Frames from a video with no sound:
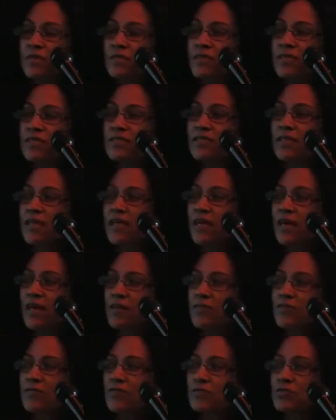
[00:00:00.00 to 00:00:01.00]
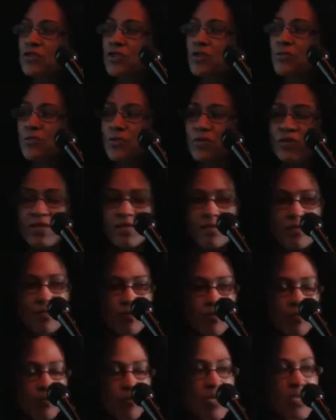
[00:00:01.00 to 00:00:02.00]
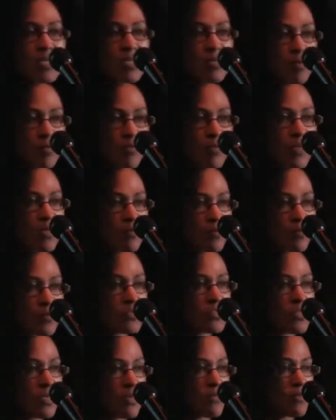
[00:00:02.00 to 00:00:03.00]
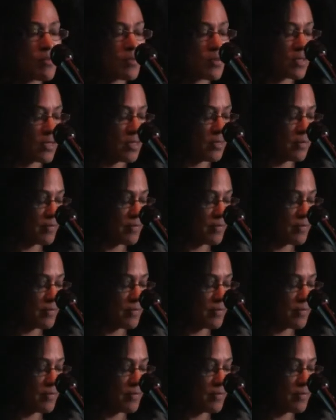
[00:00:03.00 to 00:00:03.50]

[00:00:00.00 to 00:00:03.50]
nowadays. And of course, community, making it available to everybody.